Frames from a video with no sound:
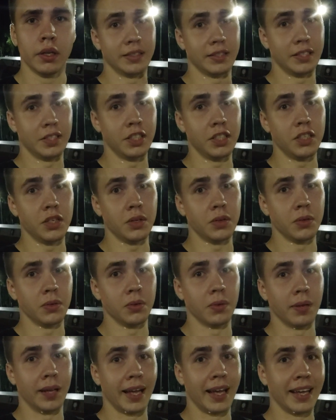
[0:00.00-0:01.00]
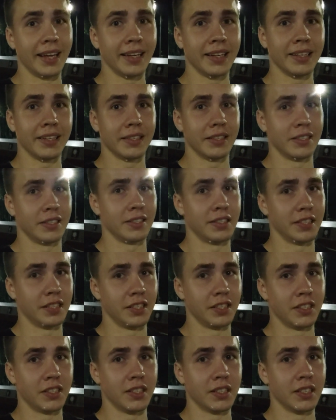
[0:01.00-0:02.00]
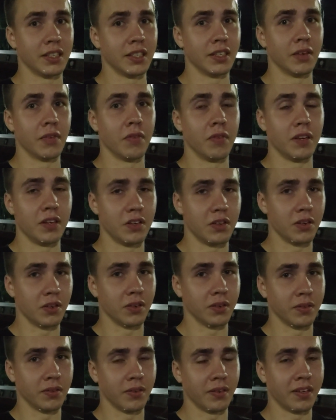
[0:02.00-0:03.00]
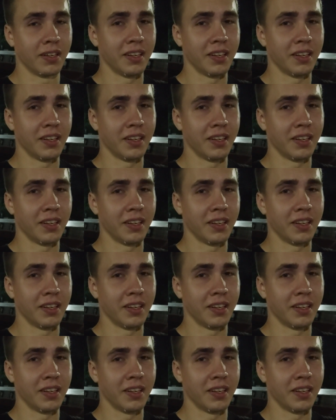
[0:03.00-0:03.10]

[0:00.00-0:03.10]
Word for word: Uh, did you like this uh, video?